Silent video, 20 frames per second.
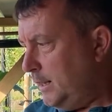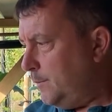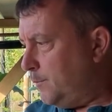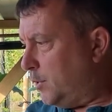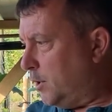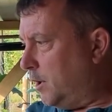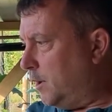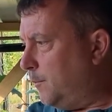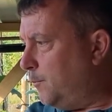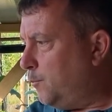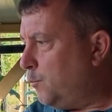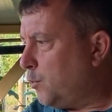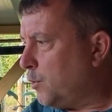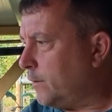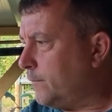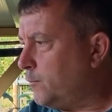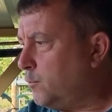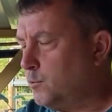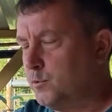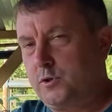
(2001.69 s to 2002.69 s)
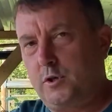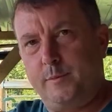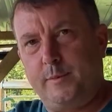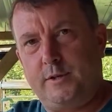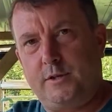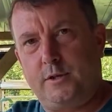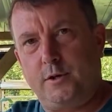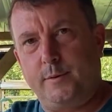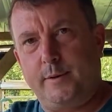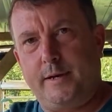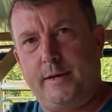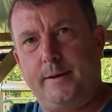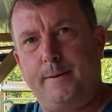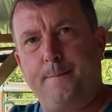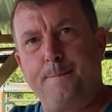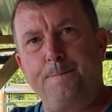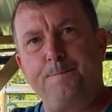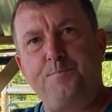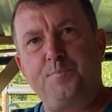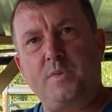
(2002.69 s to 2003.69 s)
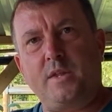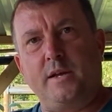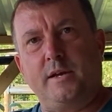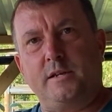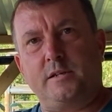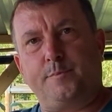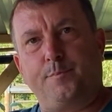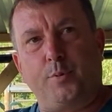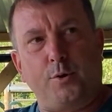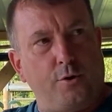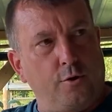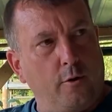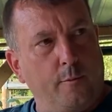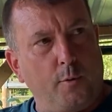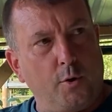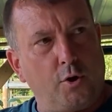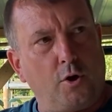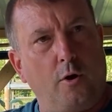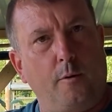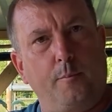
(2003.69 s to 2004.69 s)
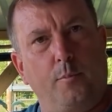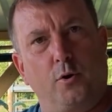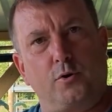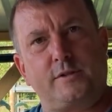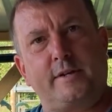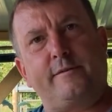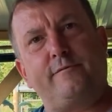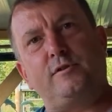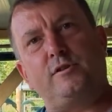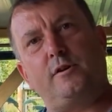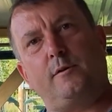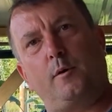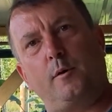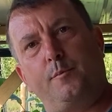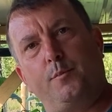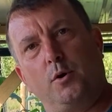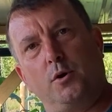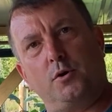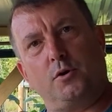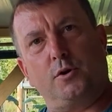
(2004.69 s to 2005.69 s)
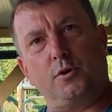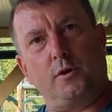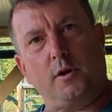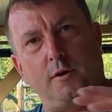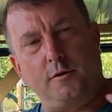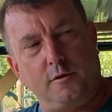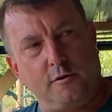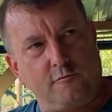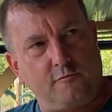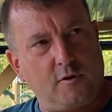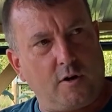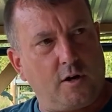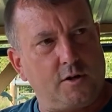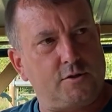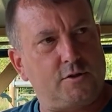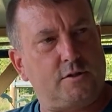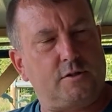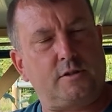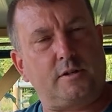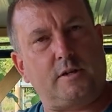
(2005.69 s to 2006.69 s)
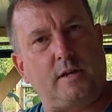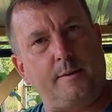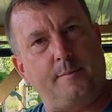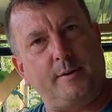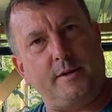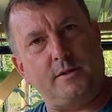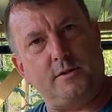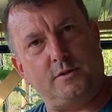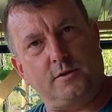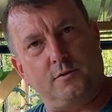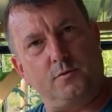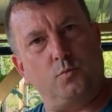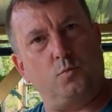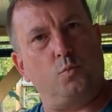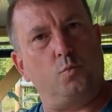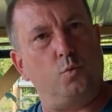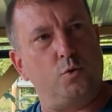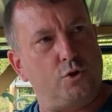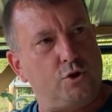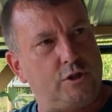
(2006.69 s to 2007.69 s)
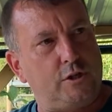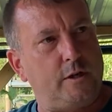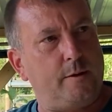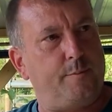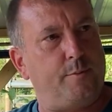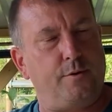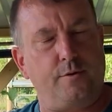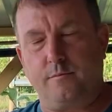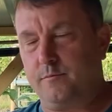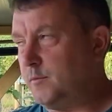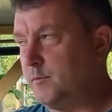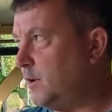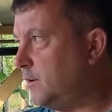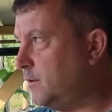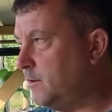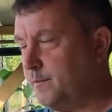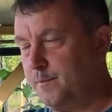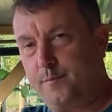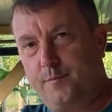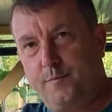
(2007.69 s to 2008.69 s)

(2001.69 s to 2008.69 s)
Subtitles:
But what I've also been doing is putting it on my compost. Every time I put a good load of grass clippings and wood chip and other